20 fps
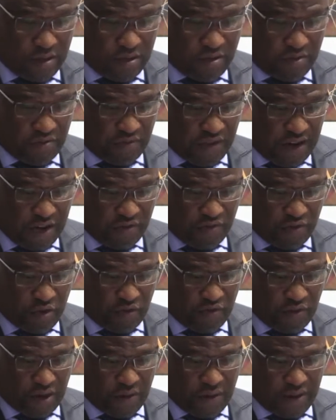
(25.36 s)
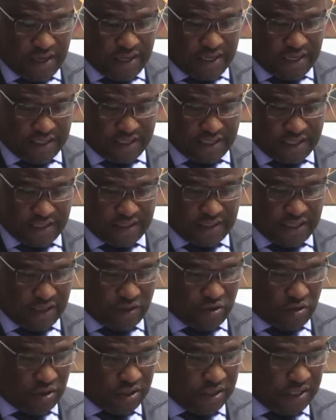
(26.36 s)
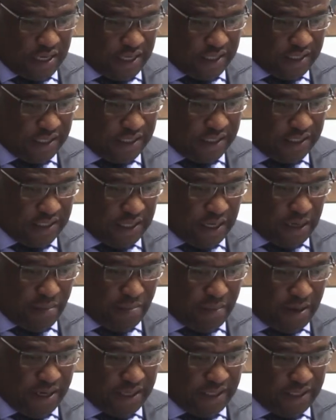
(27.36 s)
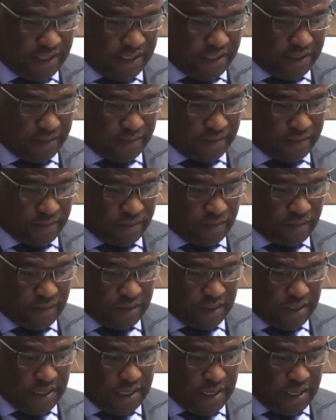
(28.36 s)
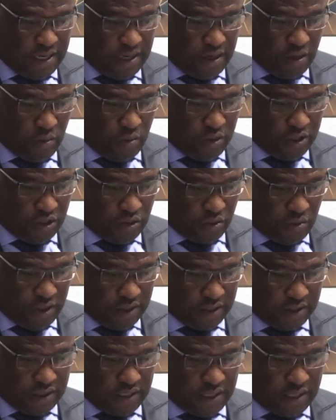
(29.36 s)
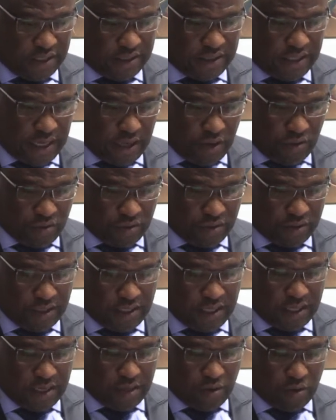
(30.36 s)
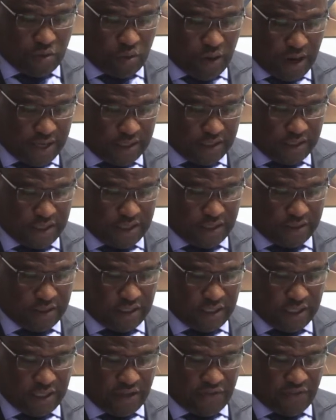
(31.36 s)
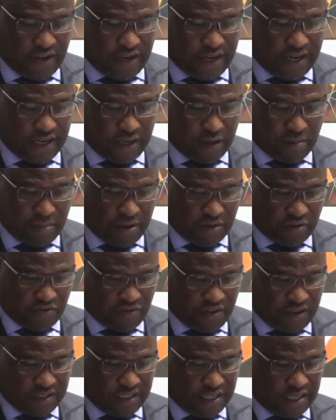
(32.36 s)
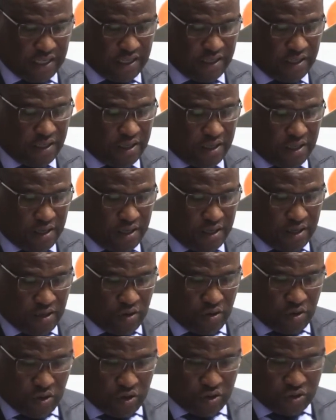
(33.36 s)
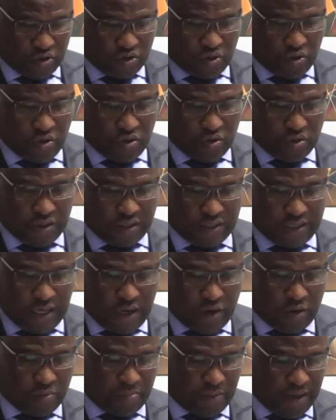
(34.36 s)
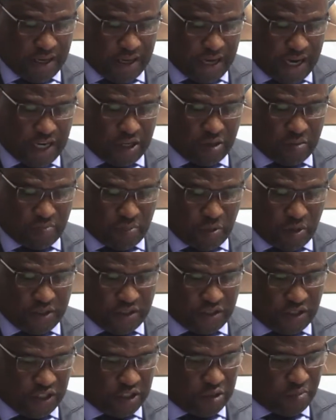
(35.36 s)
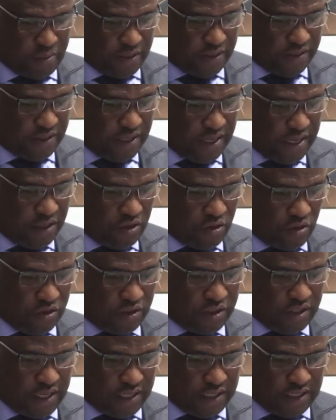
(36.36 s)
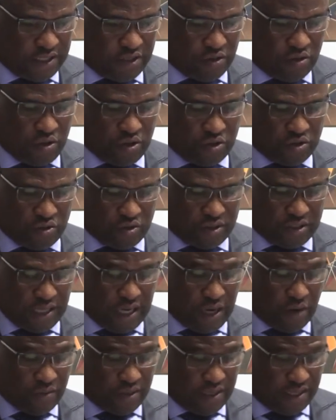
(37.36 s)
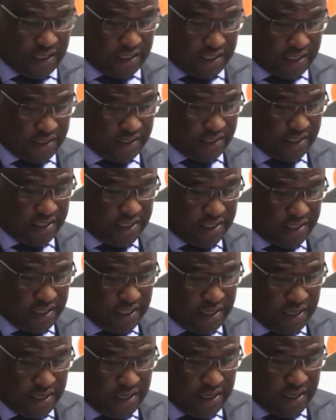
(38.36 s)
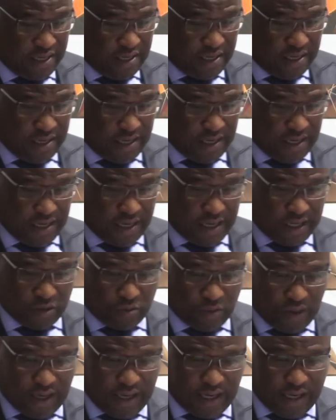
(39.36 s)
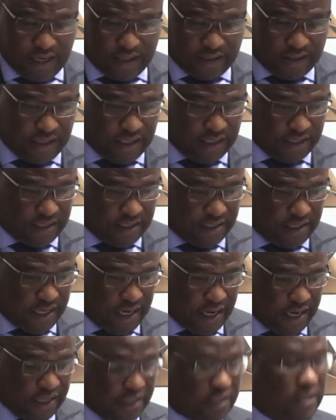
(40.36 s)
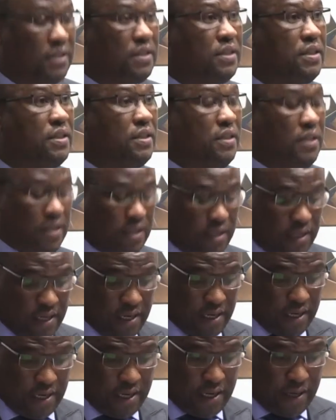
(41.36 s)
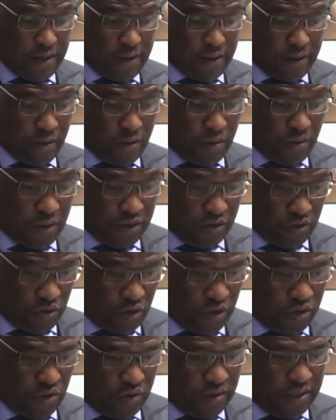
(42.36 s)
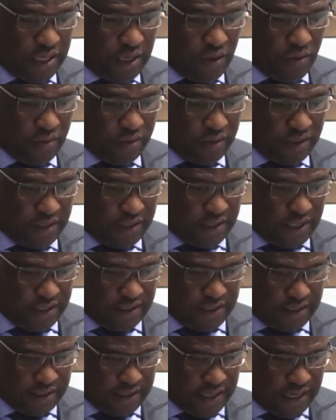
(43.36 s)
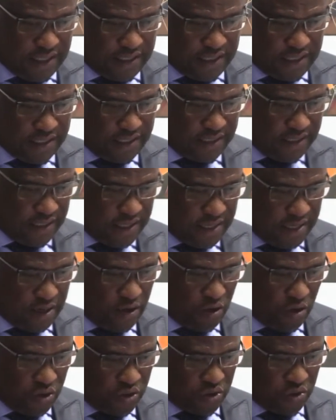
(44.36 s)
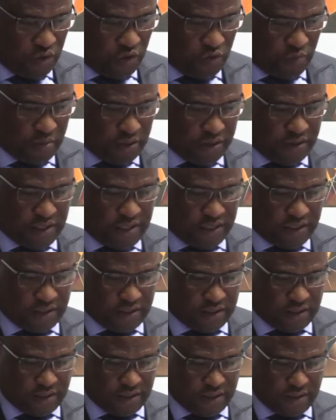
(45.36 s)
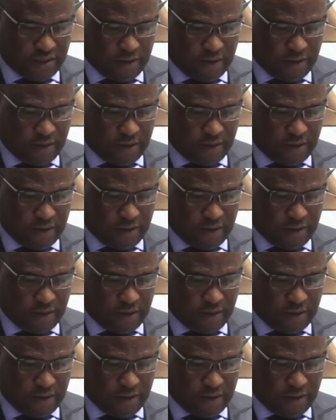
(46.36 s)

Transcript: Five of our industries that contracted are mining, uh, which was uh, down quite significantly, manufacturing, also down by 8.6%, construction also down, electricity uh, as well as uh, trade uh, was also down. This has resulted in loss of business,